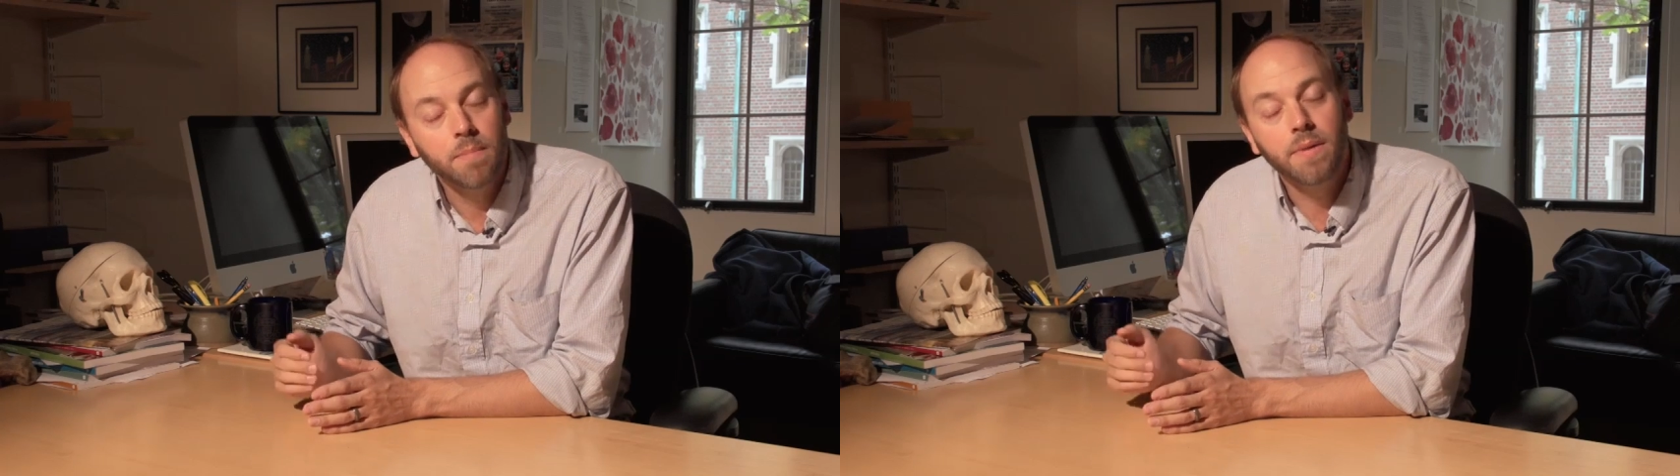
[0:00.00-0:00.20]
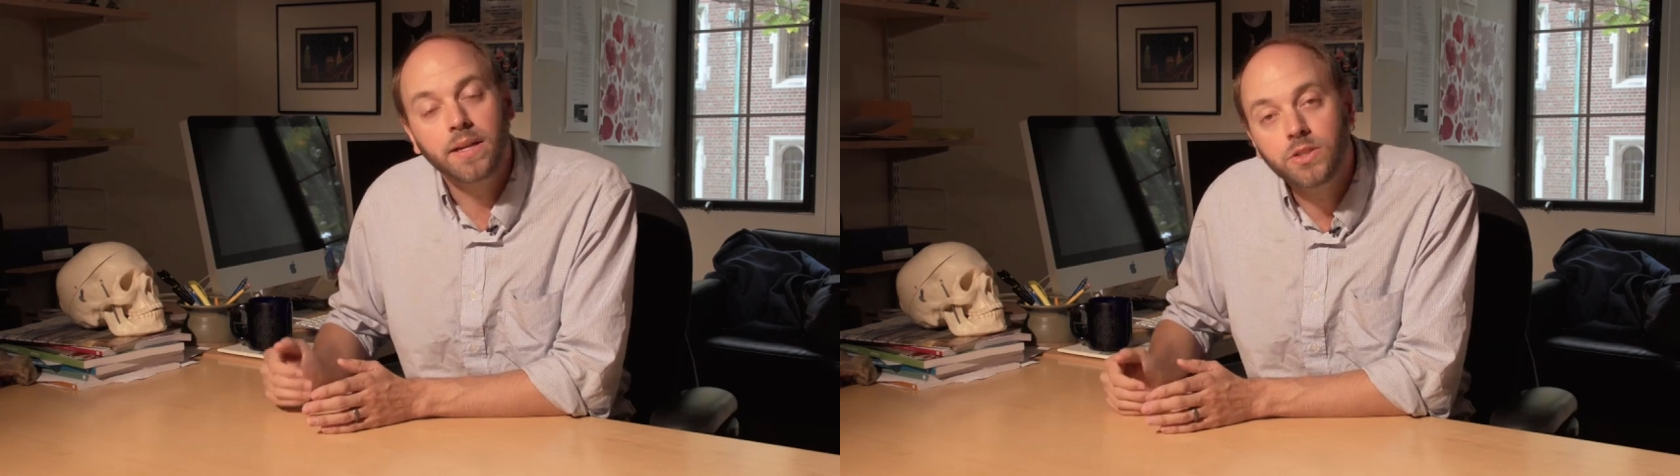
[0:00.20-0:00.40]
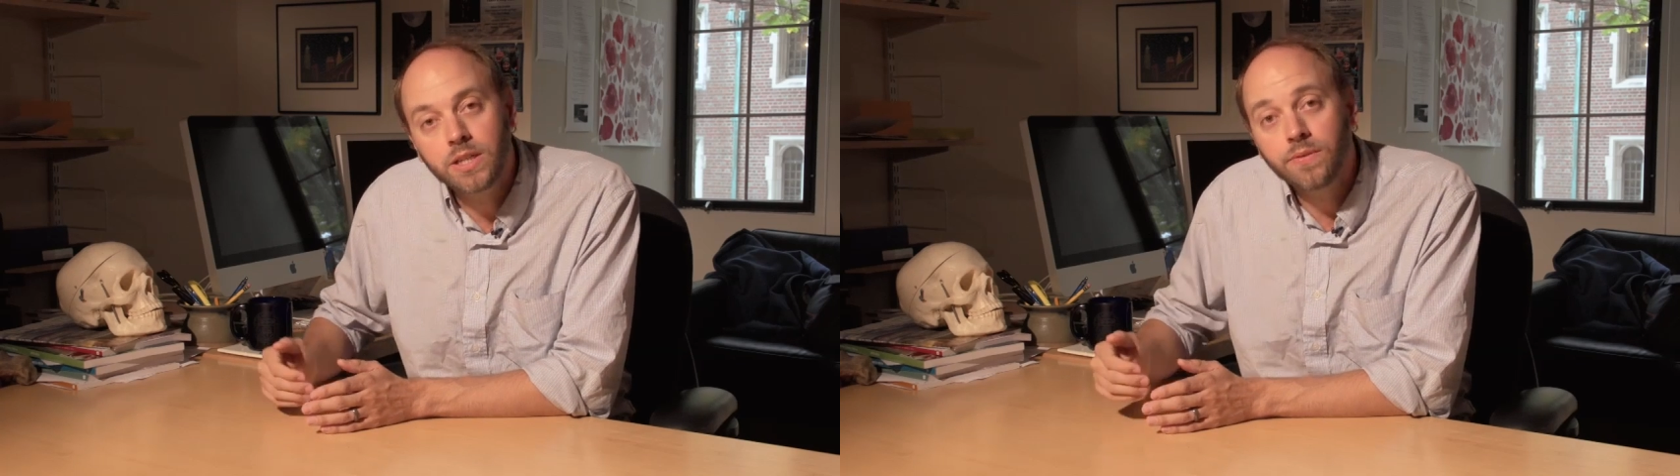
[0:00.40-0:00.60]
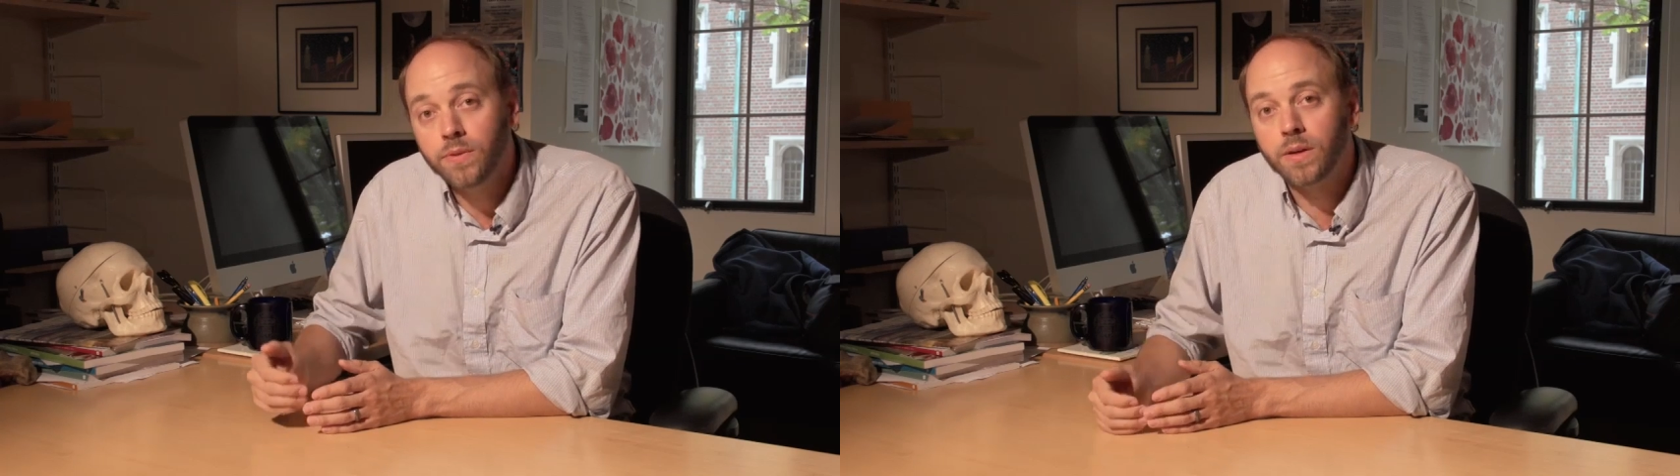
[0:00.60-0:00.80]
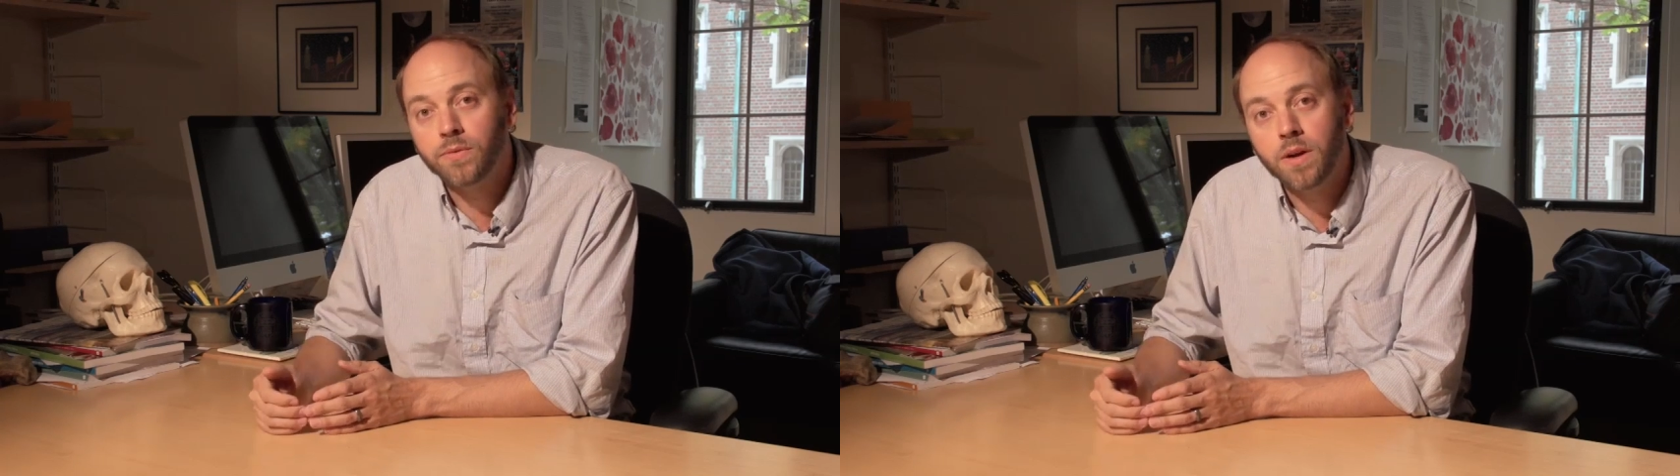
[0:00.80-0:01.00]
may
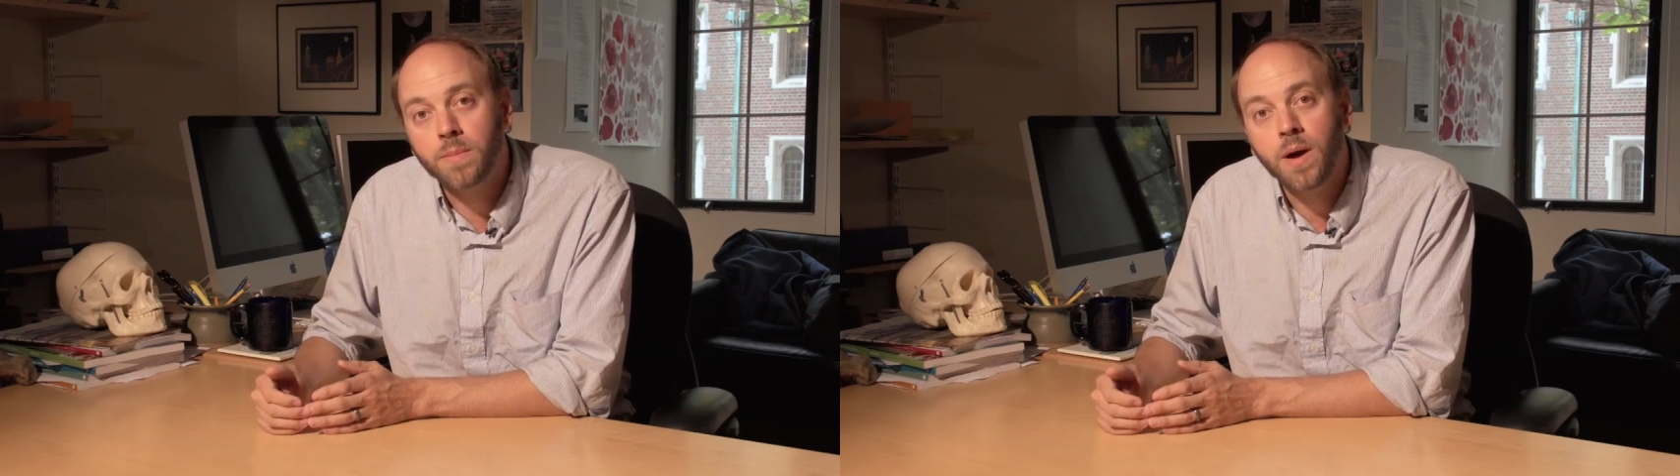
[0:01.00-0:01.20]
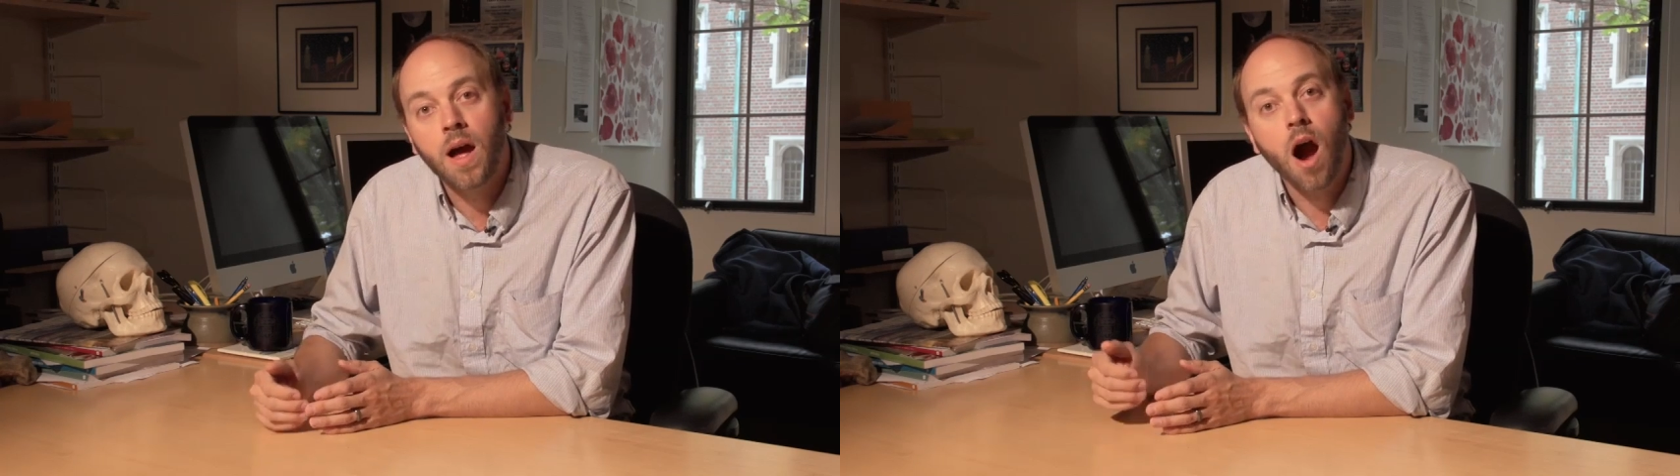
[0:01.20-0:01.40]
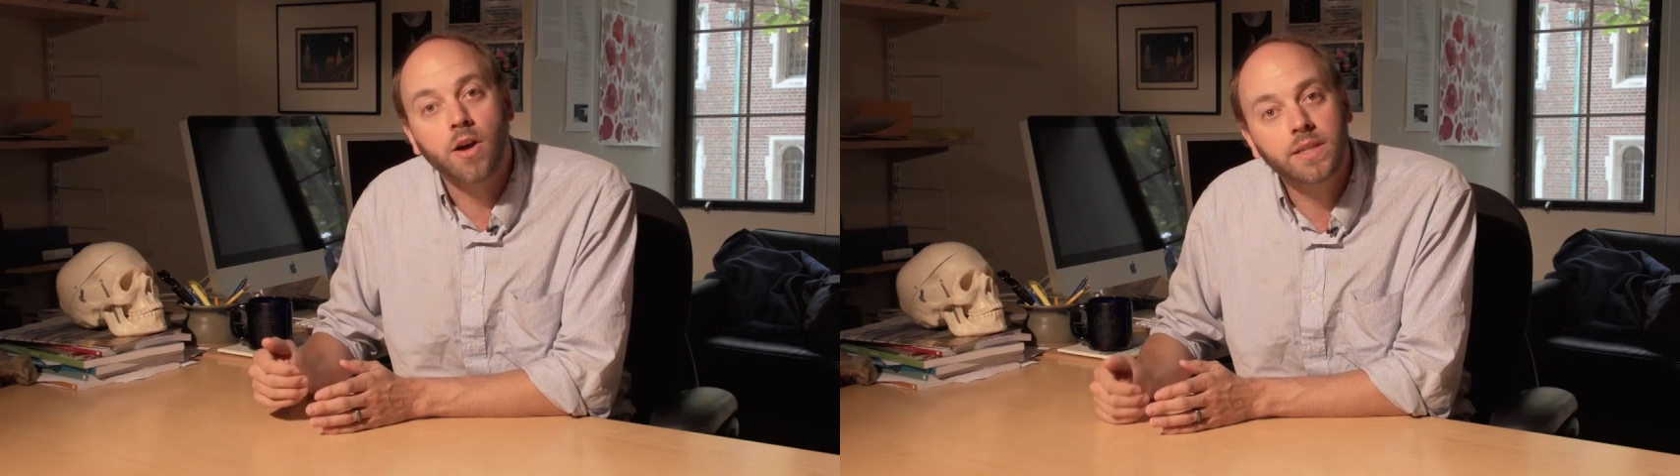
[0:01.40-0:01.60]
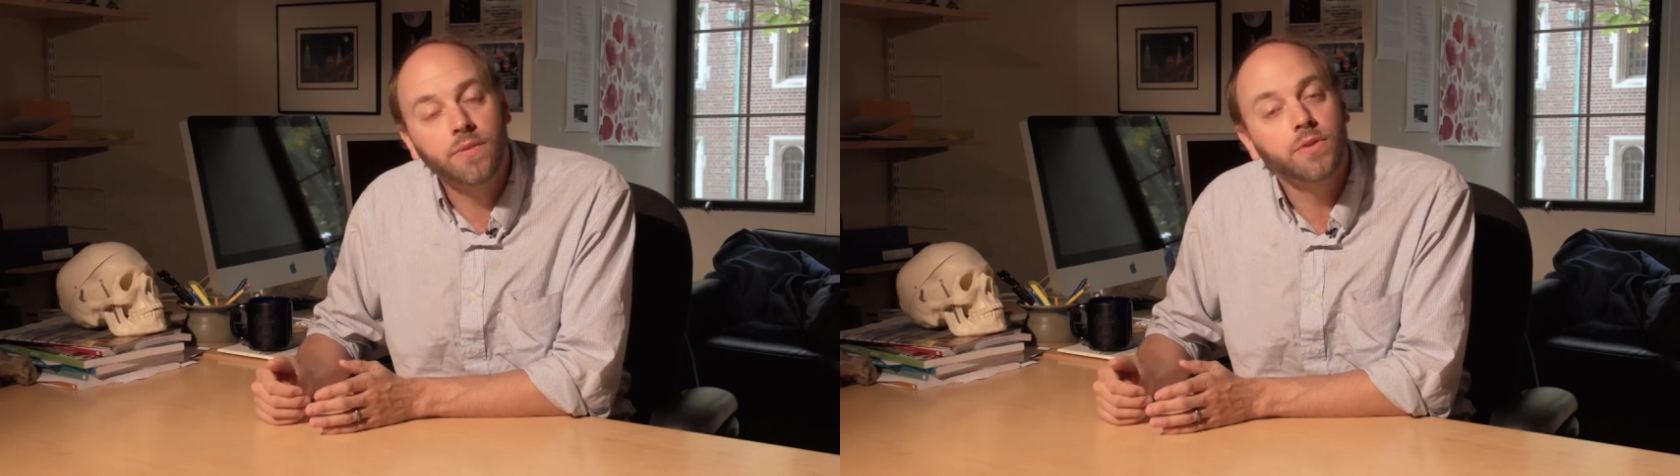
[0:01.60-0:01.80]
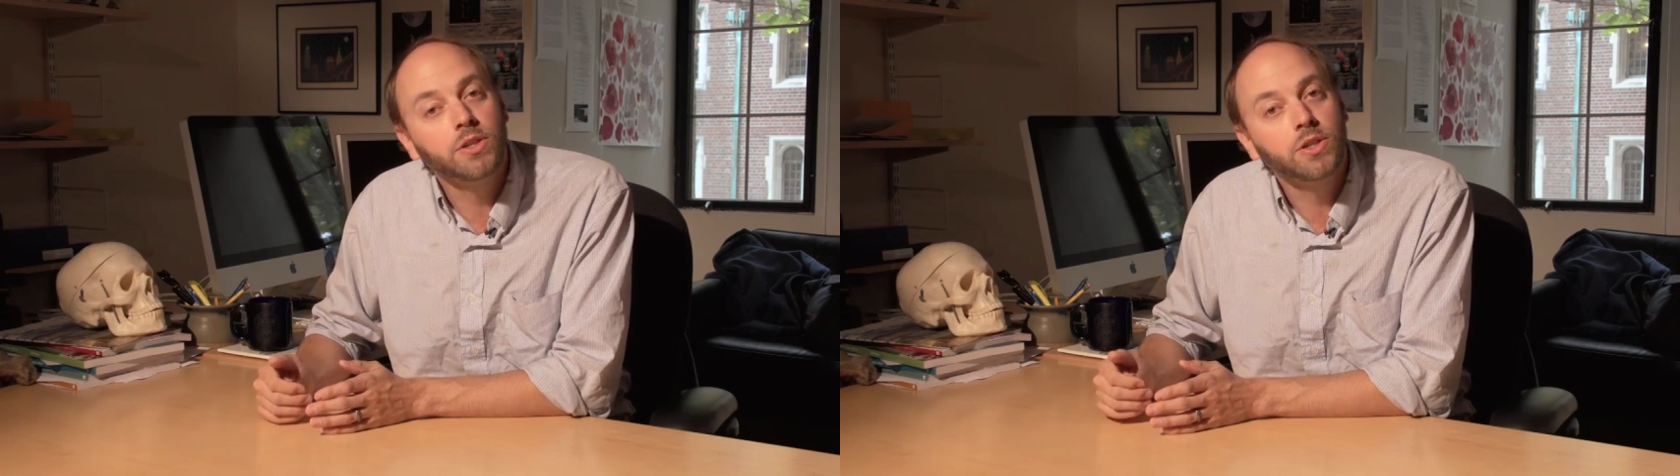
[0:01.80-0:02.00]
differ from our
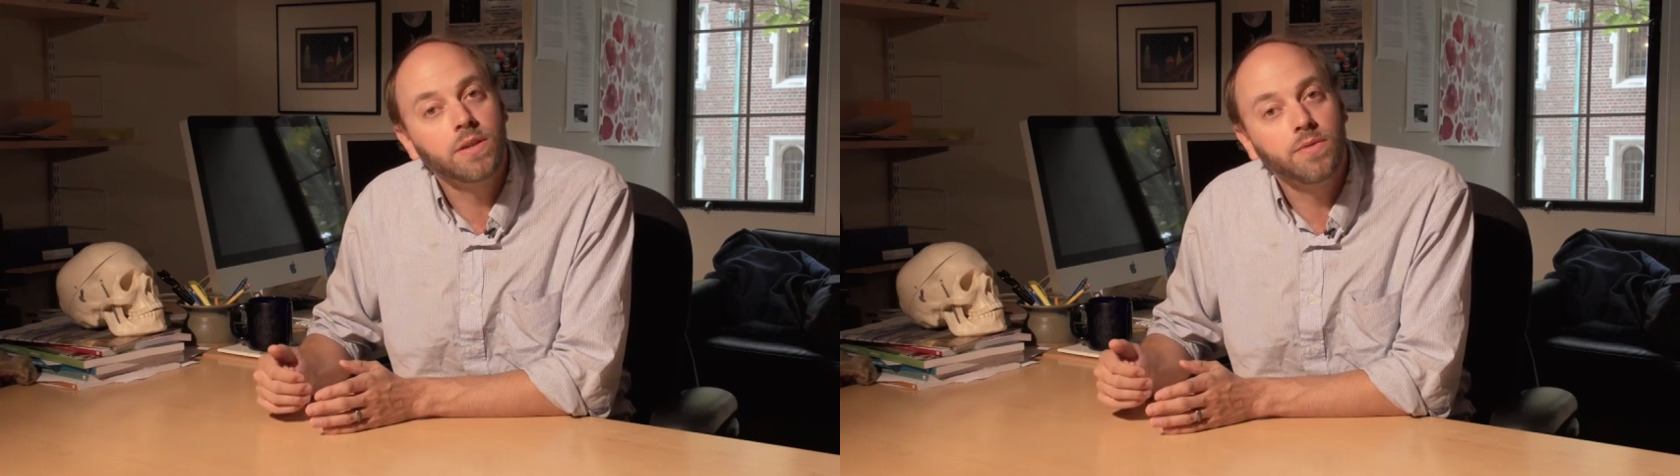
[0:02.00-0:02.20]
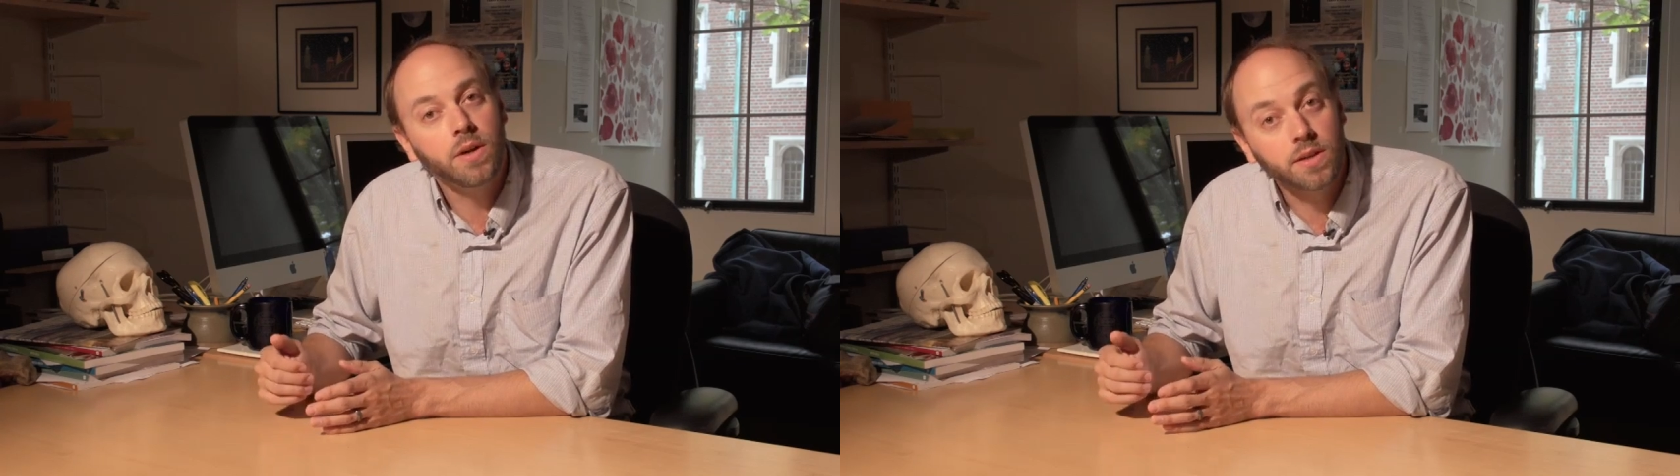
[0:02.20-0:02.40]
definition of